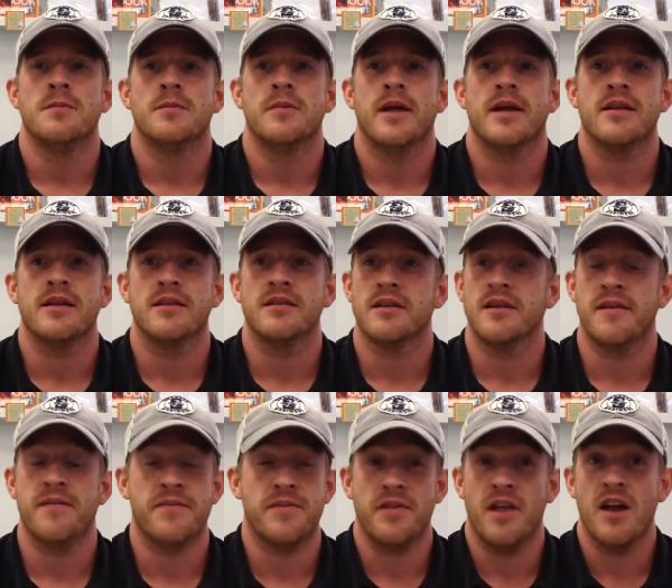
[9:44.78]
Like a
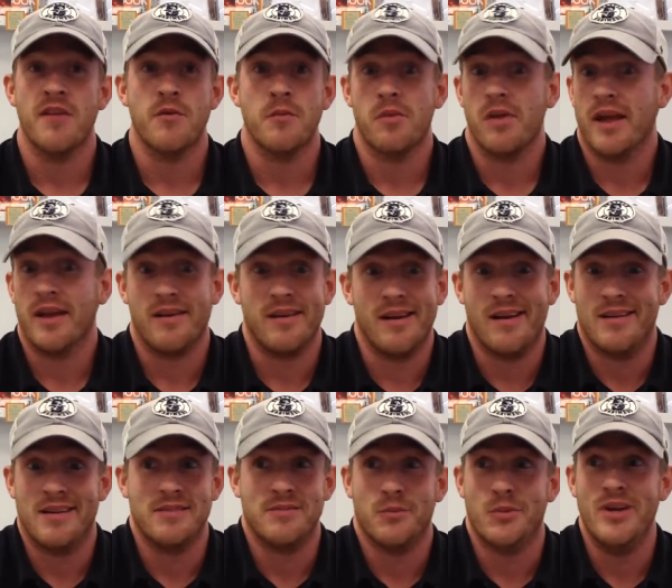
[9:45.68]
lot of them were like,
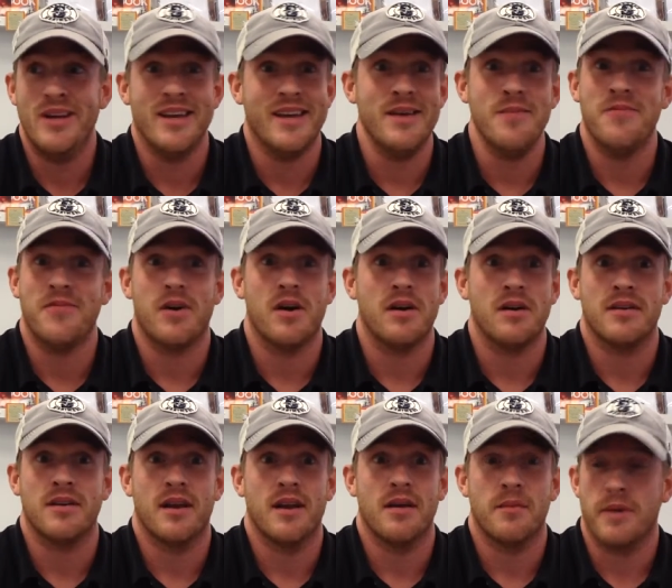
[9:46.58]
we didn't get far
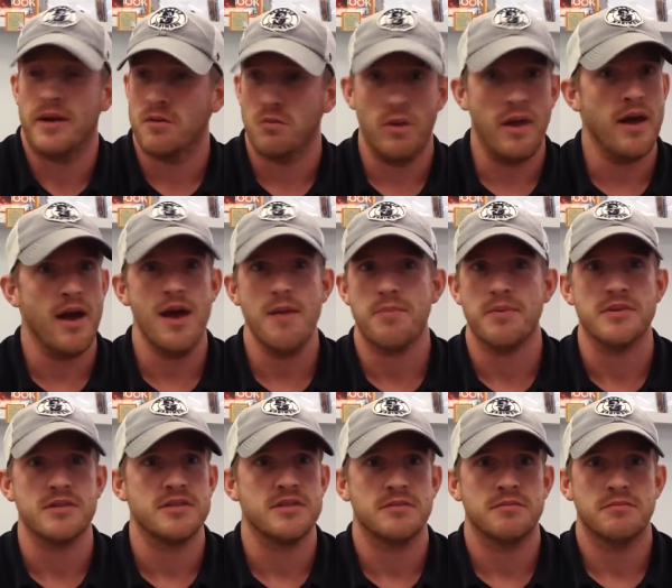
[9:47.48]
today. I'm like, well, that
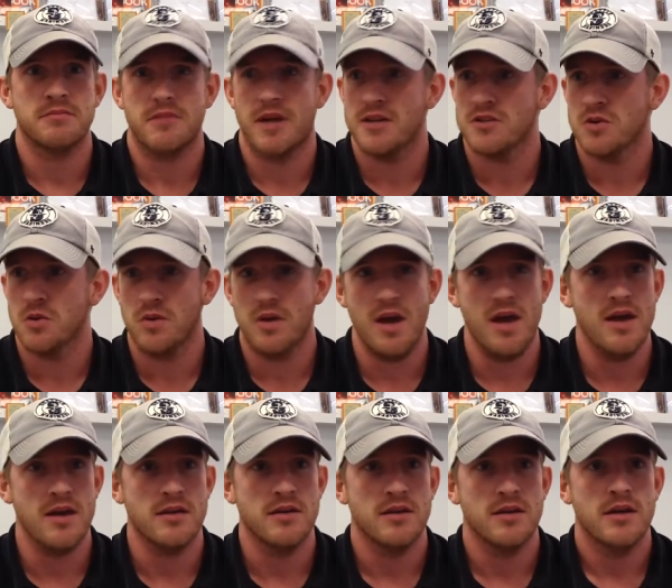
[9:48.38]
happens. That's
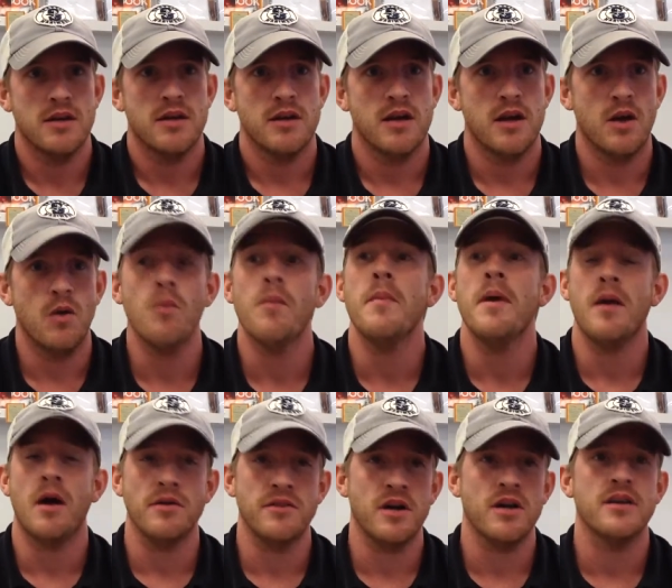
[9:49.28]
okay. You know,
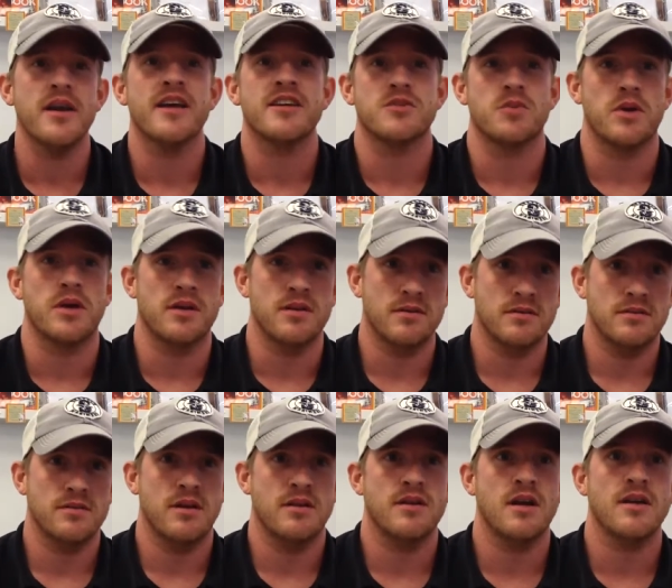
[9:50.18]
I'll talk next week.
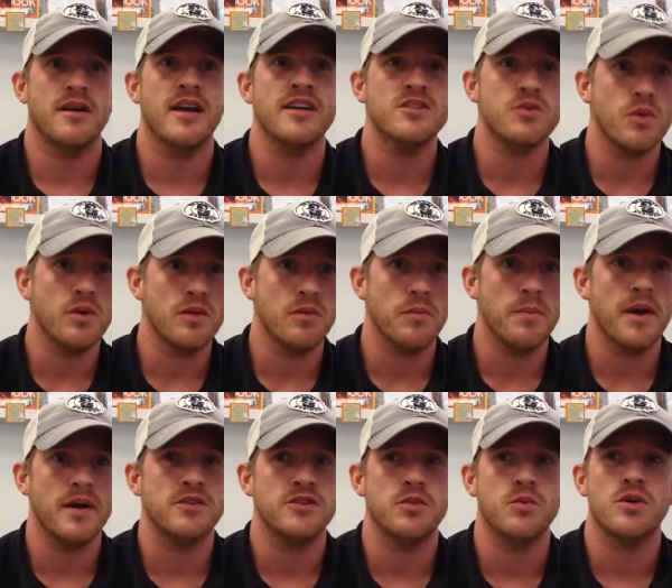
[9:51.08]
I'll talk next week
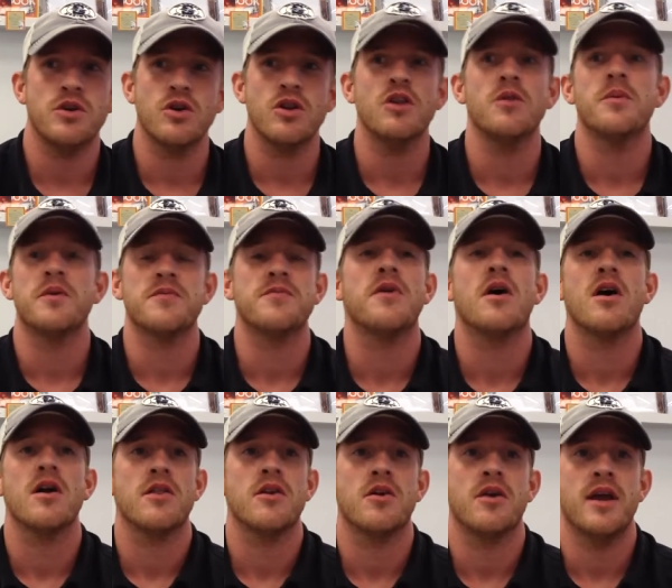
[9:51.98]
about you when you're a little bit
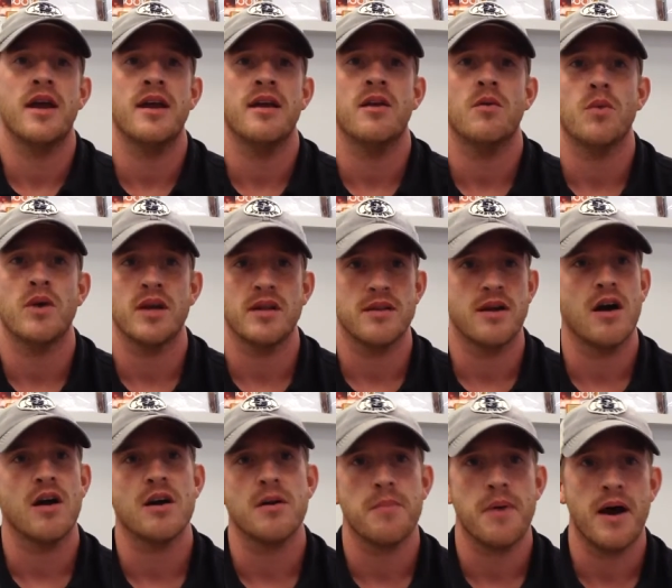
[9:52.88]
farther in, and we can
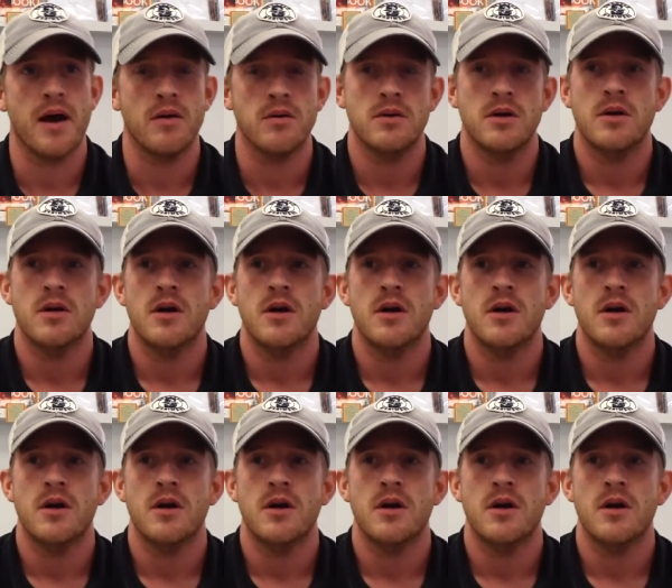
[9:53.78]
talk about